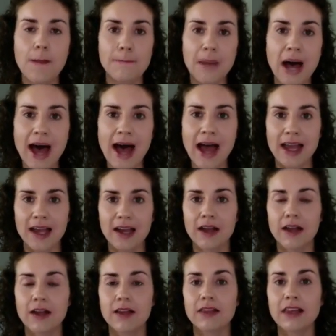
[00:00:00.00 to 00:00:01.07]
by
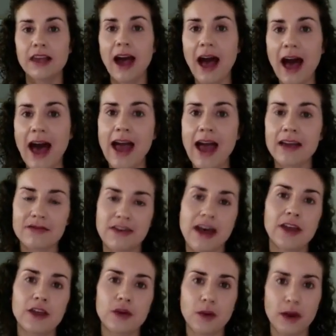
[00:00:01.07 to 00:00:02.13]
the high
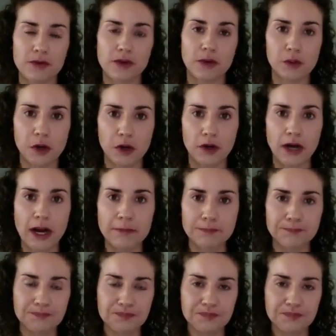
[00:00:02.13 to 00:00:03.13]
value of your program.